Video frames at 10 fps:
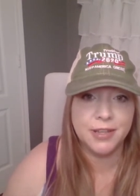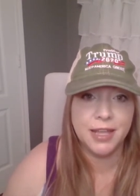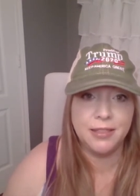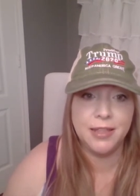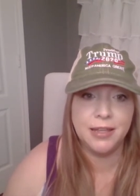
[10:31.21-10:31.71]

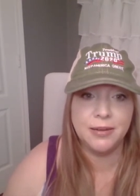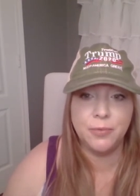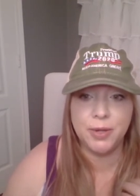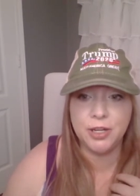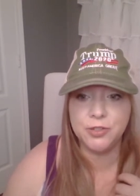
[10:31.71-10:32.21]
And
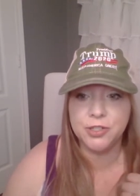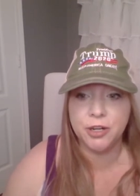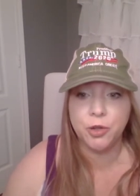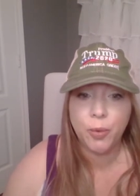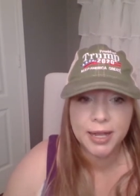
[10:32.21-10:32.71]
then when you
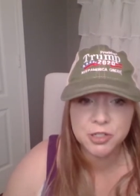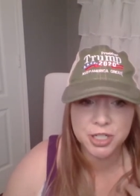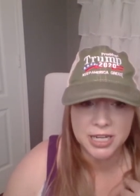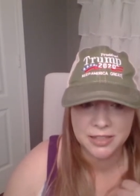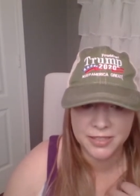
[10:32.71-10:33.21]
start
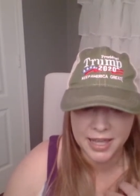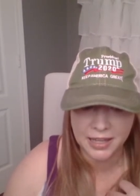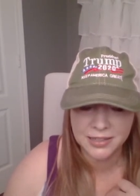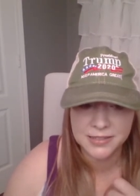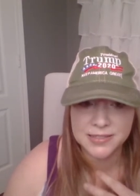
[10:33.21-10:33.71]
questioning
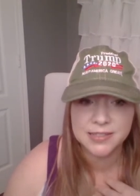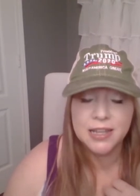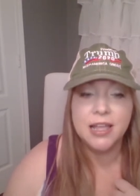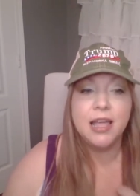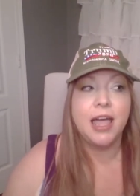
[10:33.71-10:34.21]
things
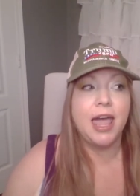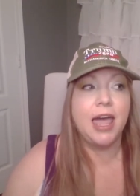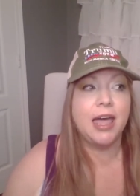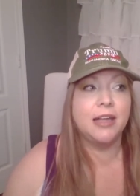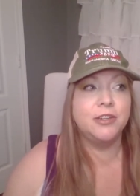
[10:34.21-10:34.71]

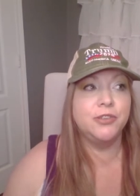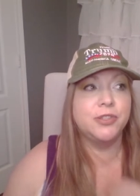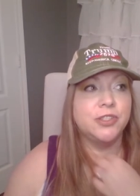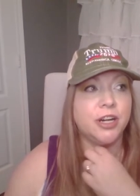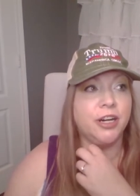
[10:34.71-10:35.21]
and you
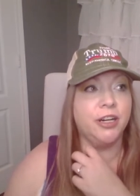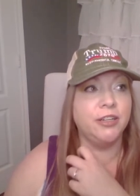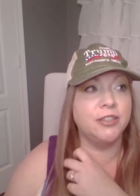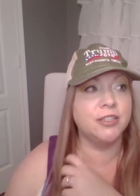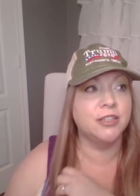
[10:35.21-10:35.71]

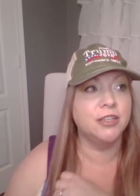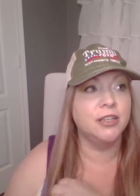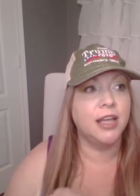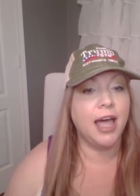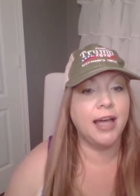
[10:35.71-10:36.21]
start
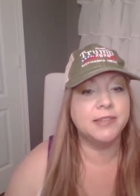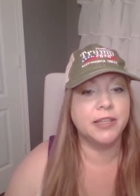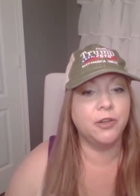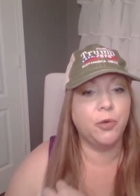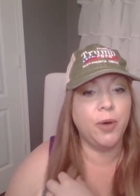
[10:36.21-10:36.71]

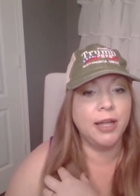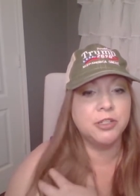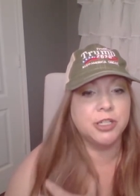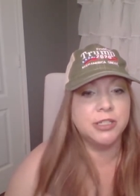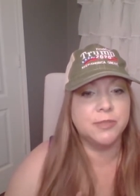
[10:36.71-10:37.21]
asking
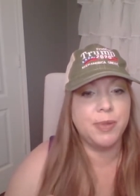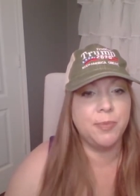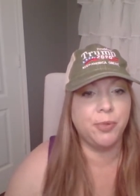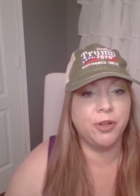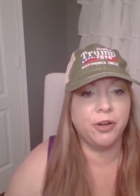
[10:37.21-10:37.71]
questions,
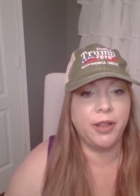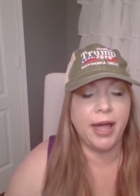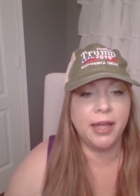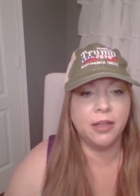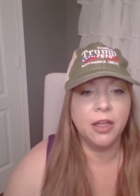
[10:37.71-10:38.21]
people are
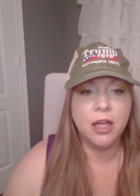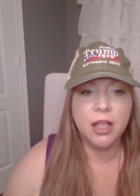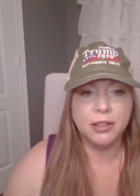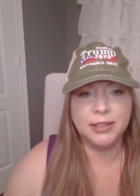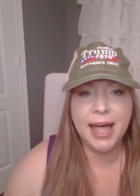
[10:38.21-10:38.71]
like,
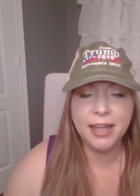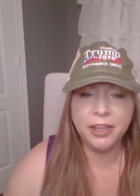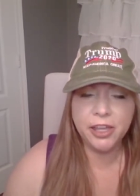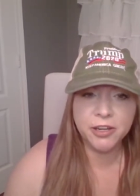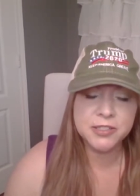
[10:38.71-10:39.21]

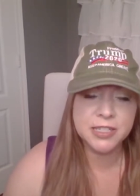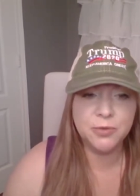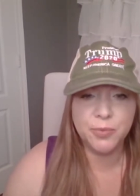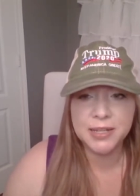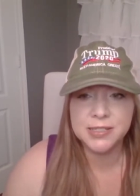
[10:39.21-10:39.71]
let
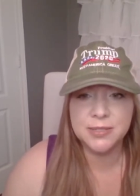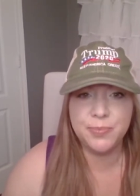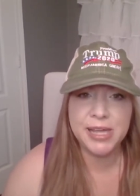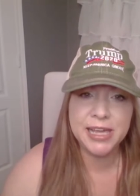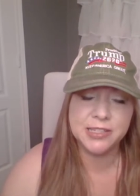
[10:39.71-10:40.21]
Kirsten rest in
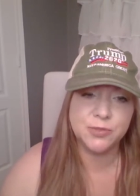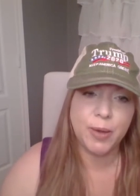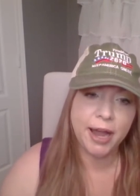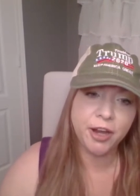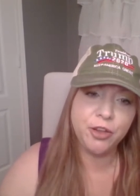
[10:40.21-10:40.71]
peace.
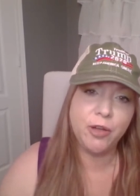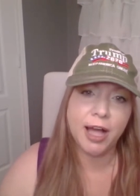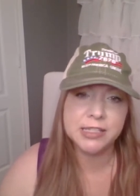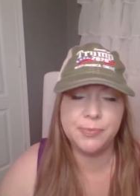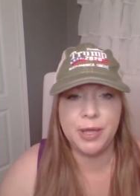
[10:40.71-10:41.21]
Why are you
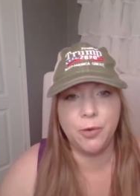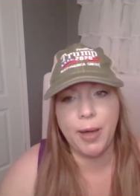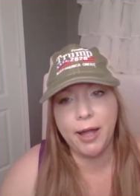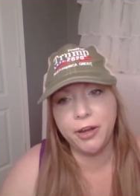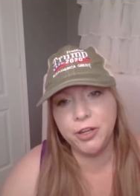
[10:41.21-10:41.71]
gossiping?
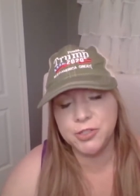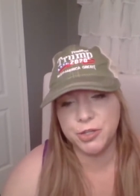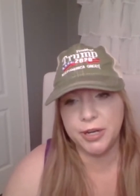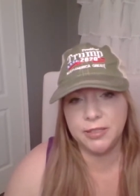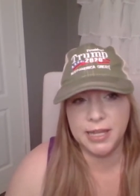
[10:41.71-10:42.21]
Why are you
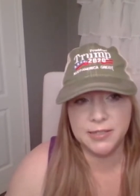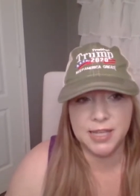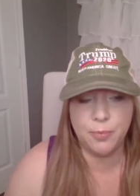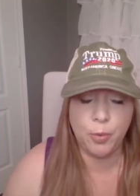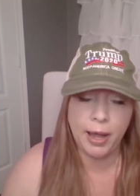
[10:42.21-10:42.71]
stirring
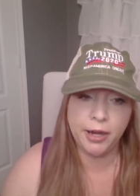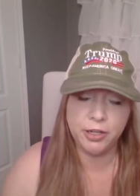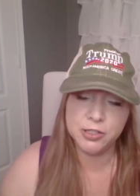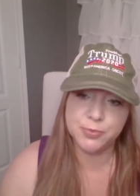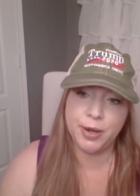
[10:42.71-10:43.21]
things up? Why are
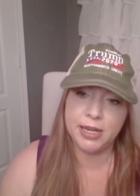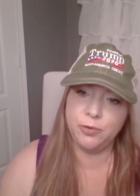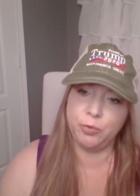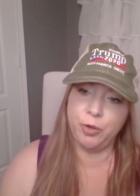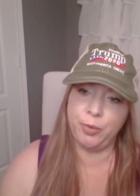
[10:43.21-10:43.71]
you
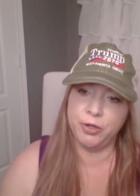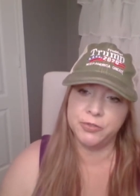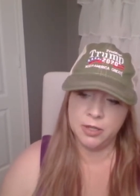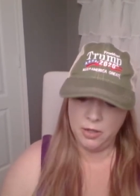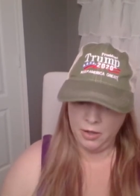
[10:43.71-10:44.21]
spreading rumors?